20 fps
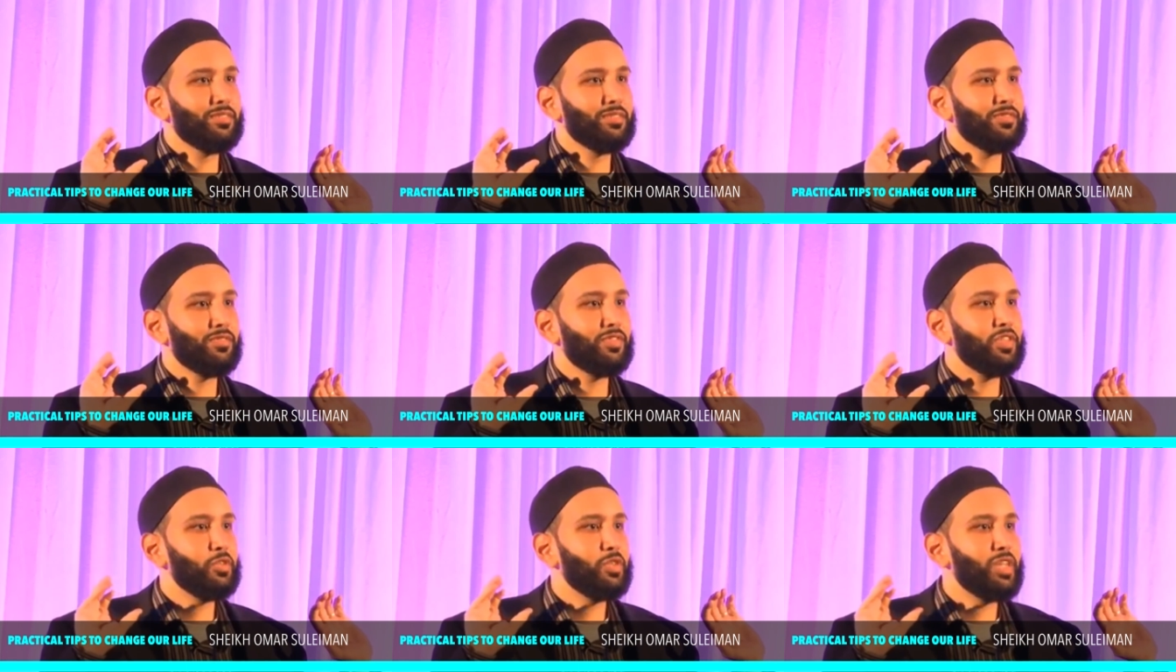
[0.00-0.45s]

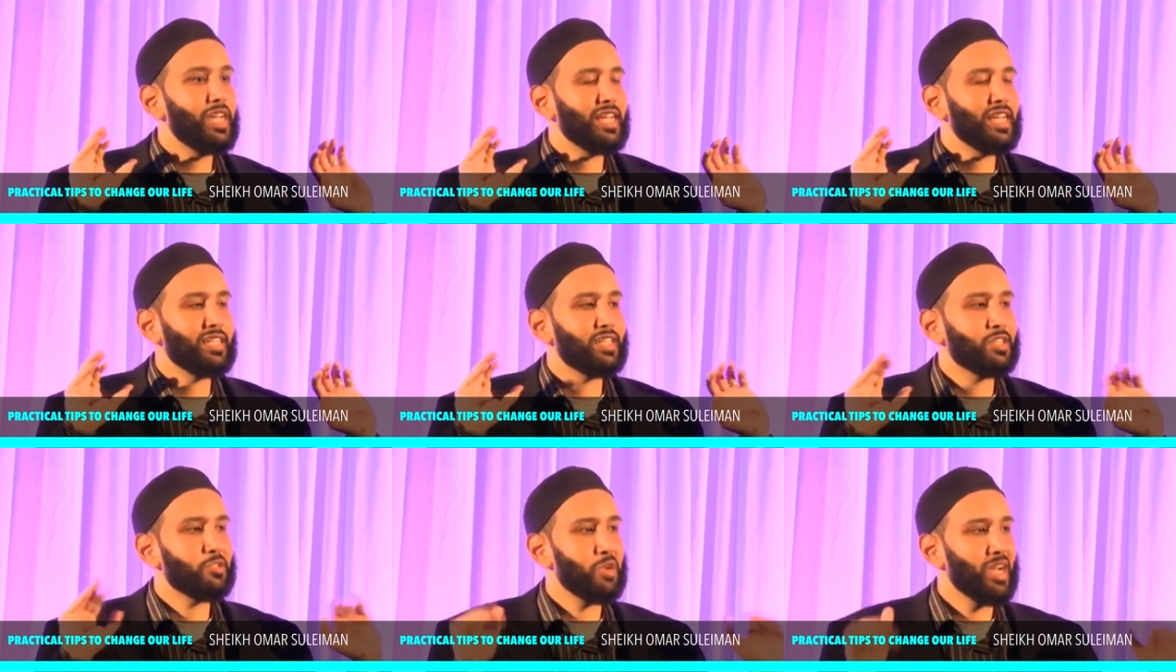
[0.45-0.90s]
A few
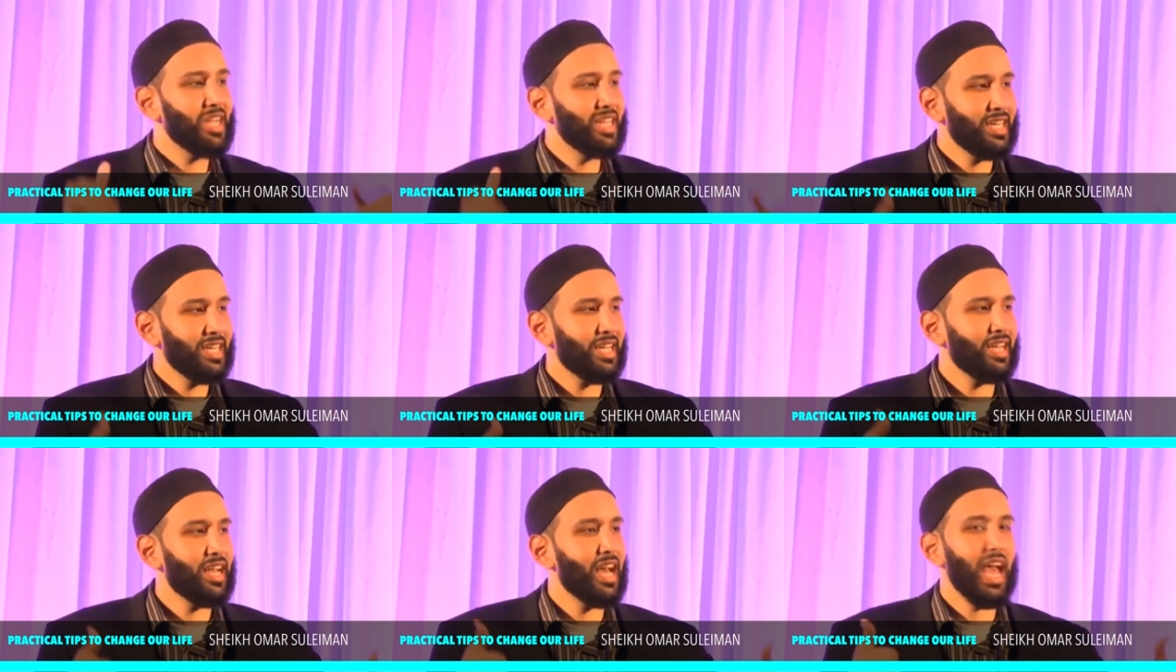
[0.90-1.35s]
days, right?
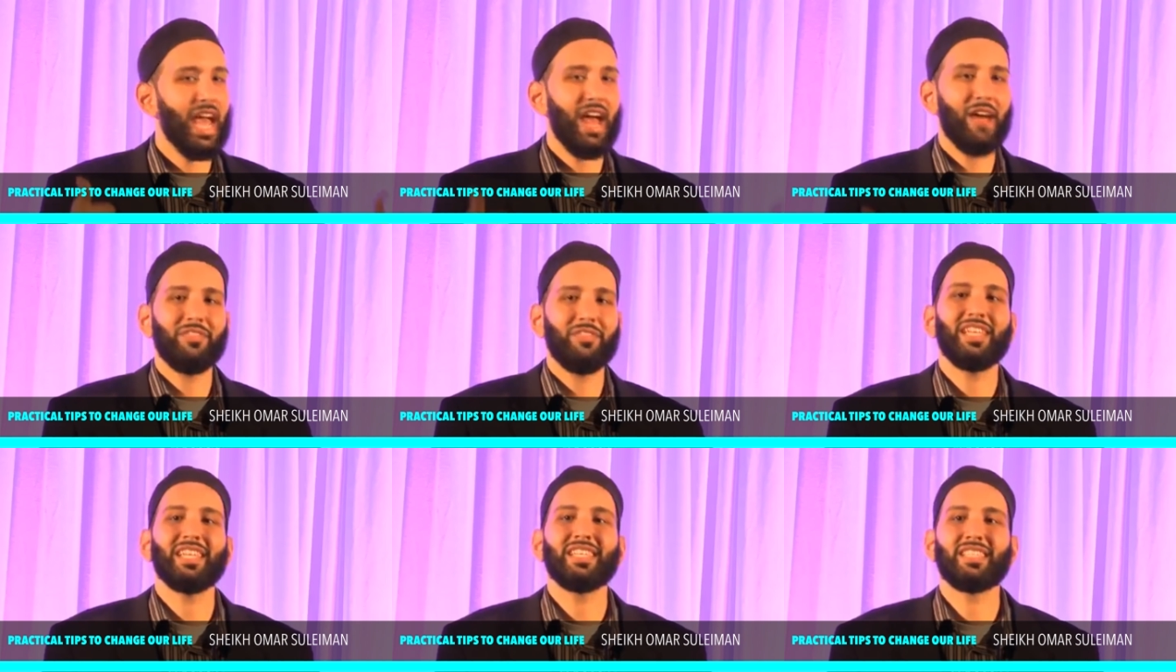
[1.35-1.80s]
I
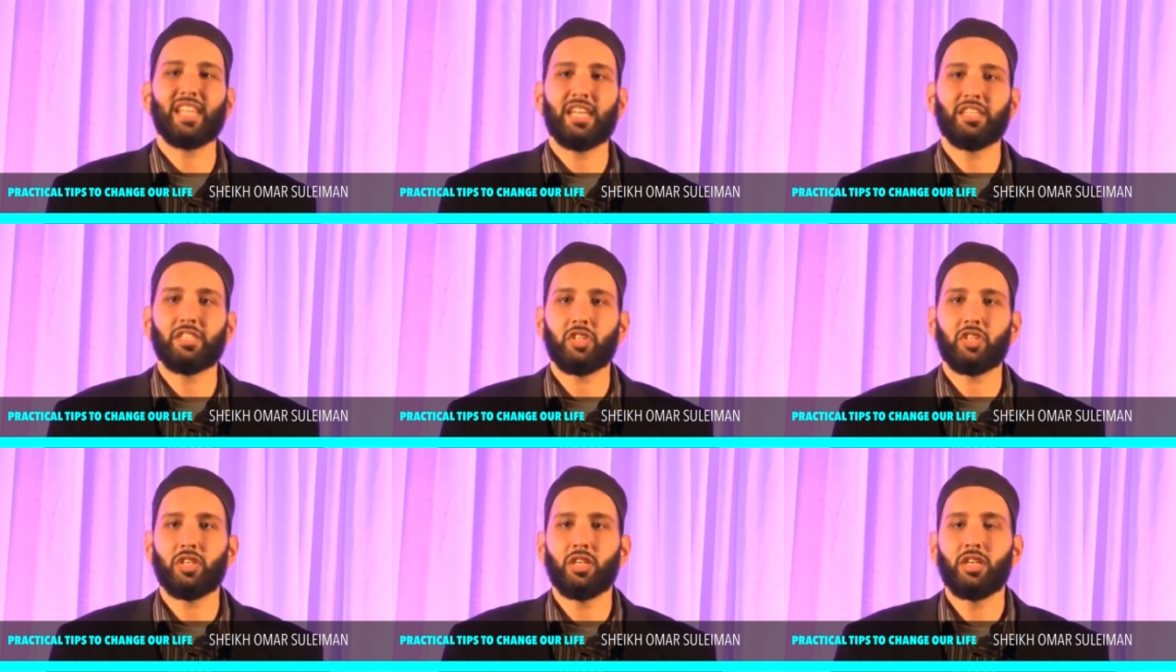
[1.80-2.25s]
have the
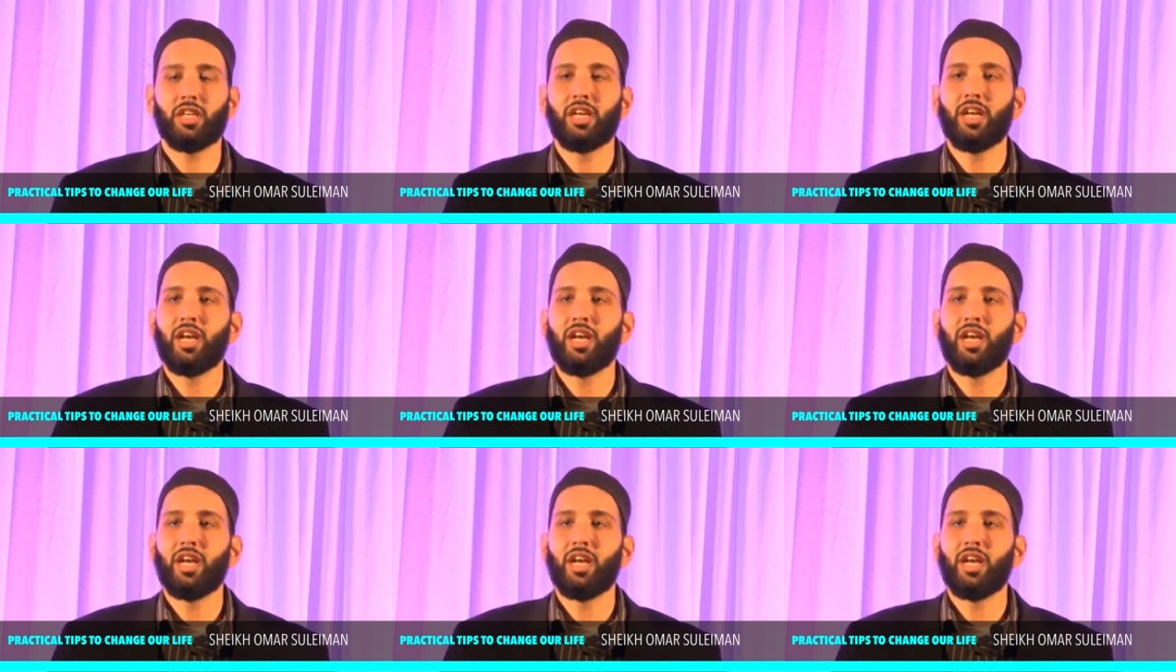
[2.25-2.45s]
intention.